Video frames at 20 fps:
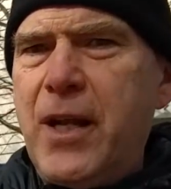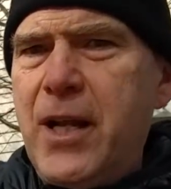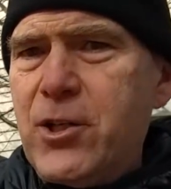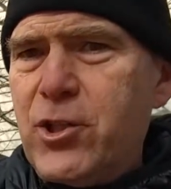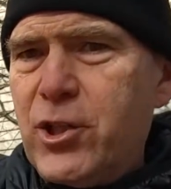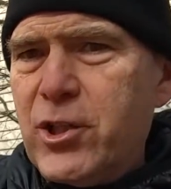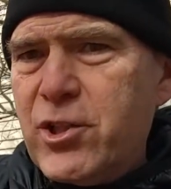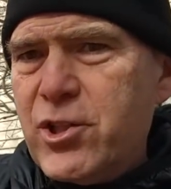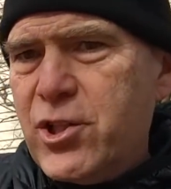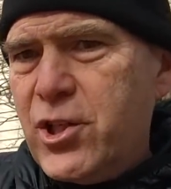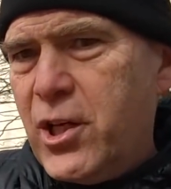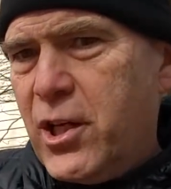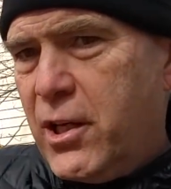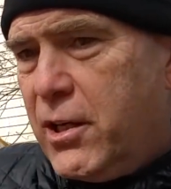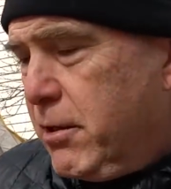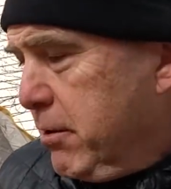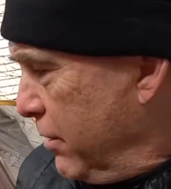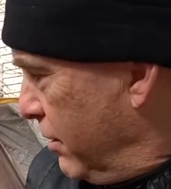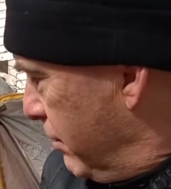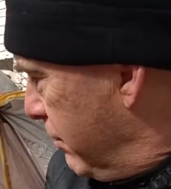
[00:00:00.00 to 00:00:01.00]
as you can see,
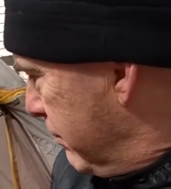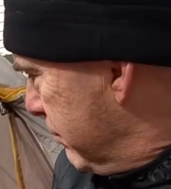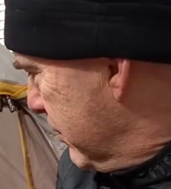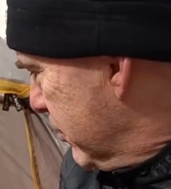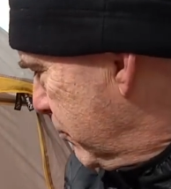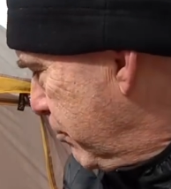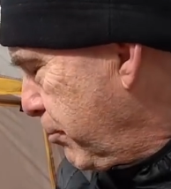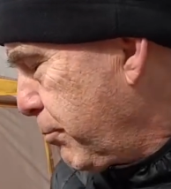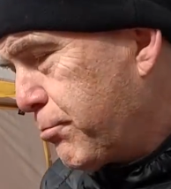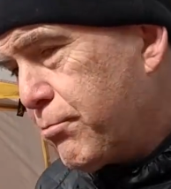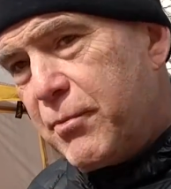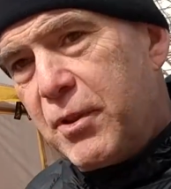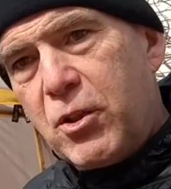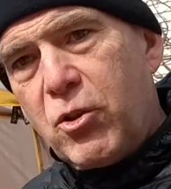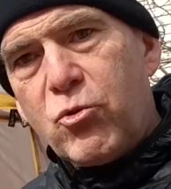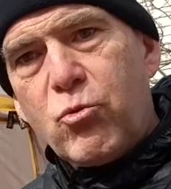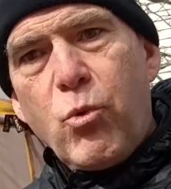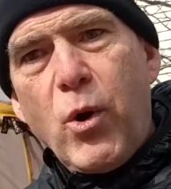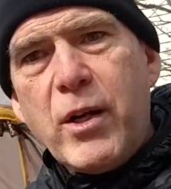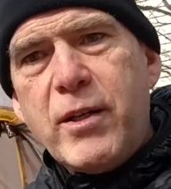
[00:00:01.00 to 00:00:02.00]
this goes
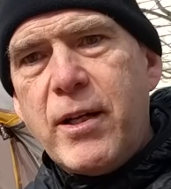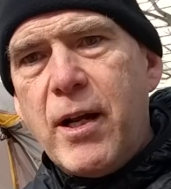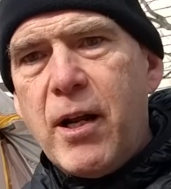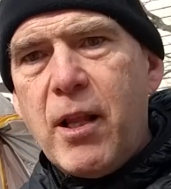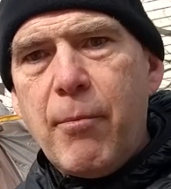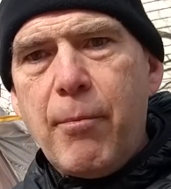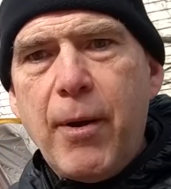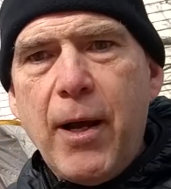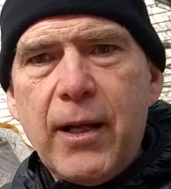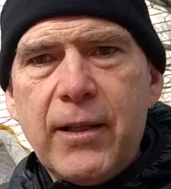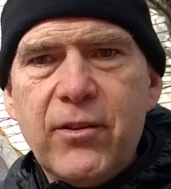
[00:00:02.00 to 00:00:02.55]
right down to the back.